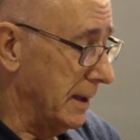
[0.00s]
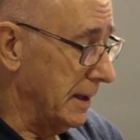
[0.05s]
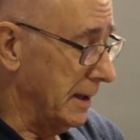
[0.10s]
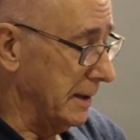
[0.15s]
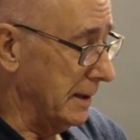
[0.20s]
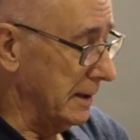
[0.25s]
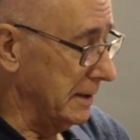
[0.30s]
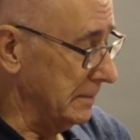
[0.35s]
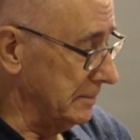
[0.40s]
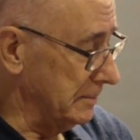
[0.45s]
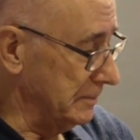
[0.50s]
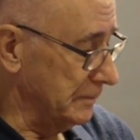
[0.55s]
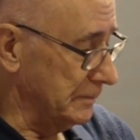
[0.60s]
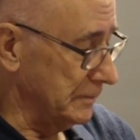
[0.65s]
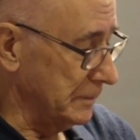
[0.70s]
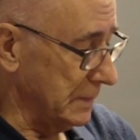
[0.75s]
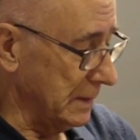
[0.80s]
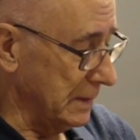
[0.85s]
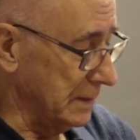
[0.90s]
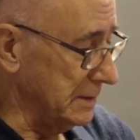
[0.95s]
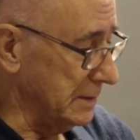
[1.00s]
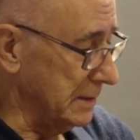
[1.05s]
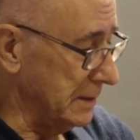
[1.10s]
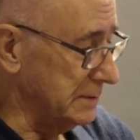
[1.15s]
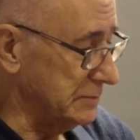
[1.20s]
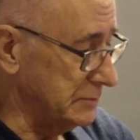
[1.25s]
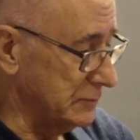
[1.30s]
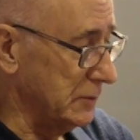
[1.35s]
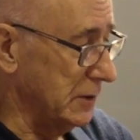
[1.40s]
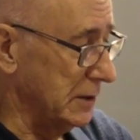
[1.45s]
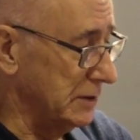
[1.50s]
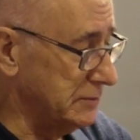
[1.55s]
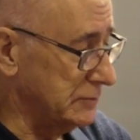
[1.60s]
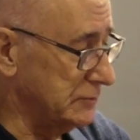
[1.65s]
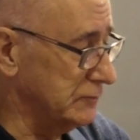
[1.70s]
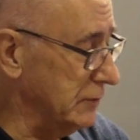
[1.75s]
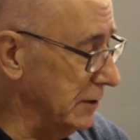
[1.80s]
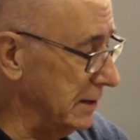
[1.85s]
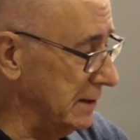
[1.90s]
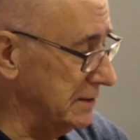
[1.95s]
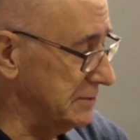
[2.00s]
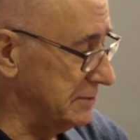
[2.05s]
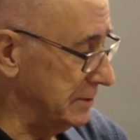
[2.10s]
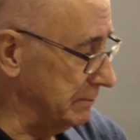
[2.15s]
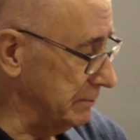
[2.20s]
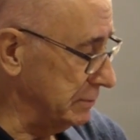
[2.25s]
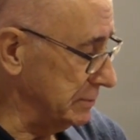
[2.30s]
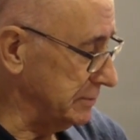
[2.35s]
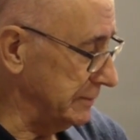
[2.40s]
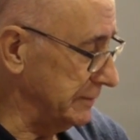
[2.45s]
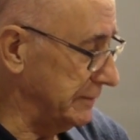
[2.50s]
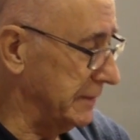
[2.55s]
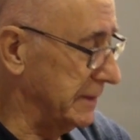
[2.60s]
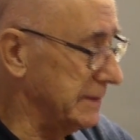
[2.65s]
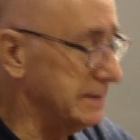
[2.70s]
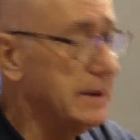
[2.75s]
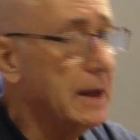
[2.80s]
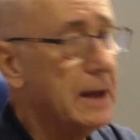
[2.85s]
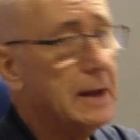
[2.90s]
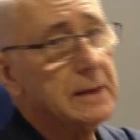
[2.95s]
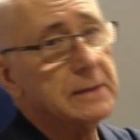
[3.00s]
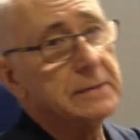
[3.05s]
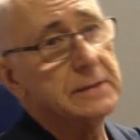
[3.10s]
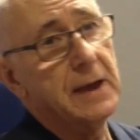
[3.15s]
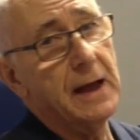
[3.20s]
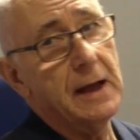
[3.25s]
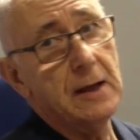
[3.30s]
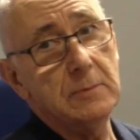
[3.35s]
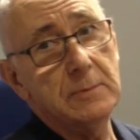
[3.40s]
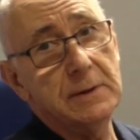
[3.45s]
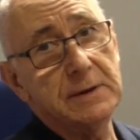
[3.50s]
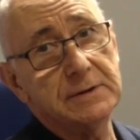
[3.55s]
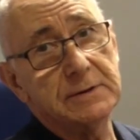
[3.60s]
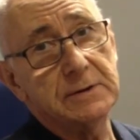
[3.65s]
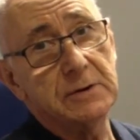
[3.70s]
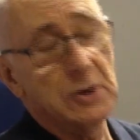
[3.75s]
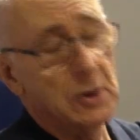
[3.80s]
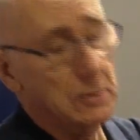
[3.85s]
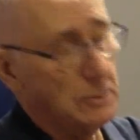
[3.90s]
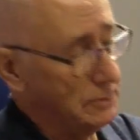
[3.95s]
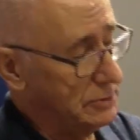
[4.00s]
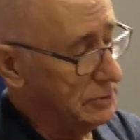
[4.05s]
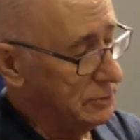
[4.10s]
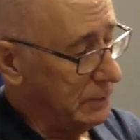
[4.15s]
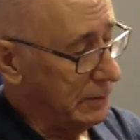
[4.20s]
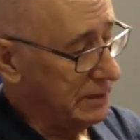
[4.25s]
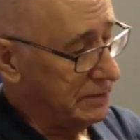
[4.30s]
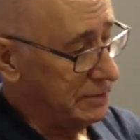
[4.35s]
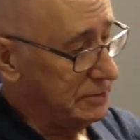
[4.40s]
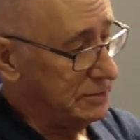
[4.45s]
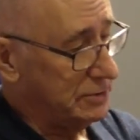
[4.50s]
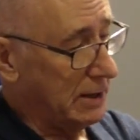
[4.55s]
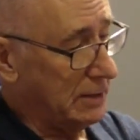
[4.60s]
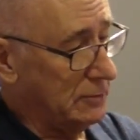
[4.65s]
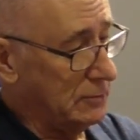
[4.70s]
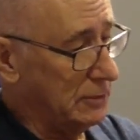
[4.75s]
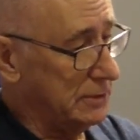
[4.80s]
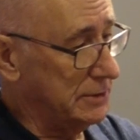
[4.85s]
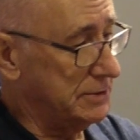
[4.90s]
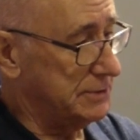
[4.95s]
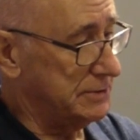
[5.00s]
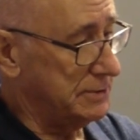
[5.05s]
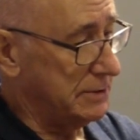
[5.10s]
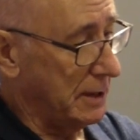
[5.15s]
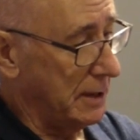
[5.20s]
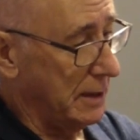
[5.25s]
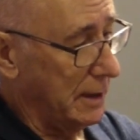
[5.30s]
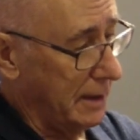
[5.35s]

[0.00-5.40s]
It's really simple to fit. The helmet comes with generous